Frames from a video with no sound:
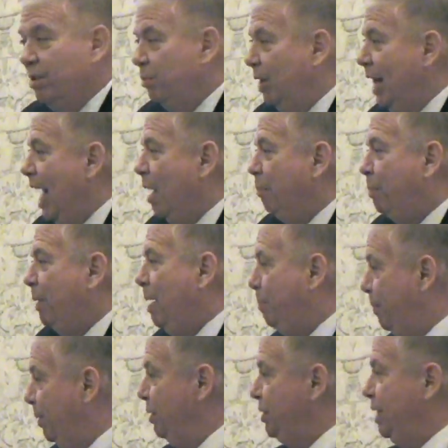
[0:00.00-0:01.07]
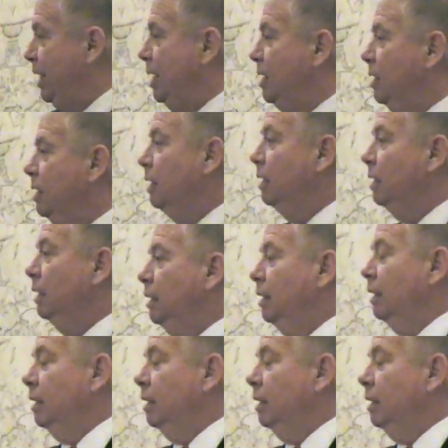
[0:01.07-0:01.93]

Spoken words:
and without papers in